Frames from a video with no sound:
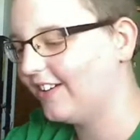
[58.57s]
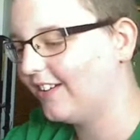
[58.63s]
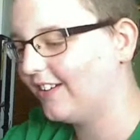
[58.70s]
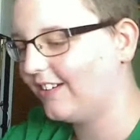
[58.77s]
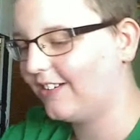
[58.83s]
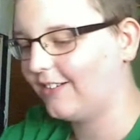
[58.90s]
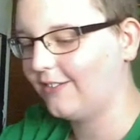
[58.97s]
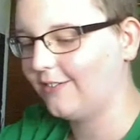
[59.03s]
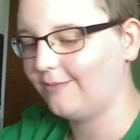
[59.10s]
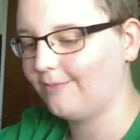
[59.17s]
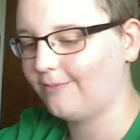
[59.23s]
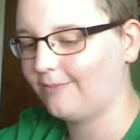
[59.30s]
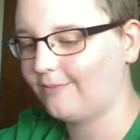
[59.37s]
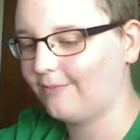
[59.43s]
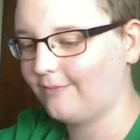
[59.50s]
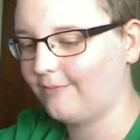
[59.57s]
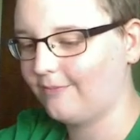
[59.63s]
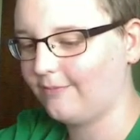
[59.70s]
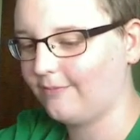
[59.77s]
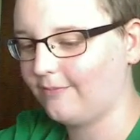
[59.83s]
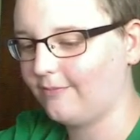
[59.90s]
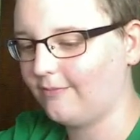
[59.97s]

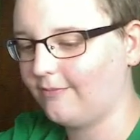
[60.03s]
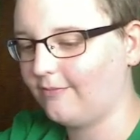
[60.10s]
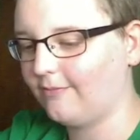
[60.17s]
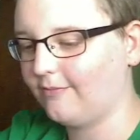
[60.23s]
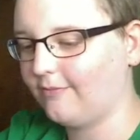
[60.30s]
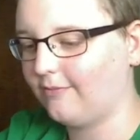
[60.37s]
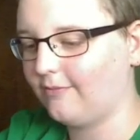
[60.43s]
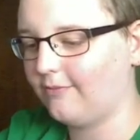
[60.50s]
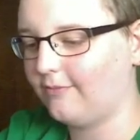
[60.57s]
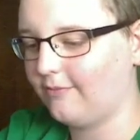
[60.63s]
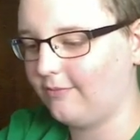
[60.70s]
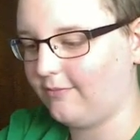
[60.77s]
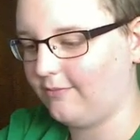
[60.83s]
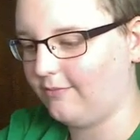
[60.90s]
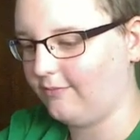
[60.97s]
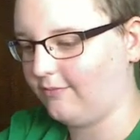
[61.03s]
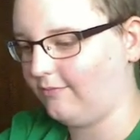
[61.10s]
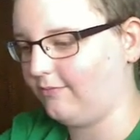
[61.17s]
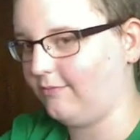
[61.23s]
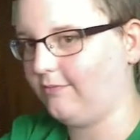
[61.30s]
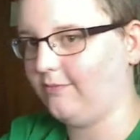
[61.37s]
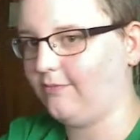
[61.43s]

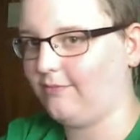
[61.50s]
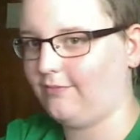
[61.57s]
No one is speaking in this clip.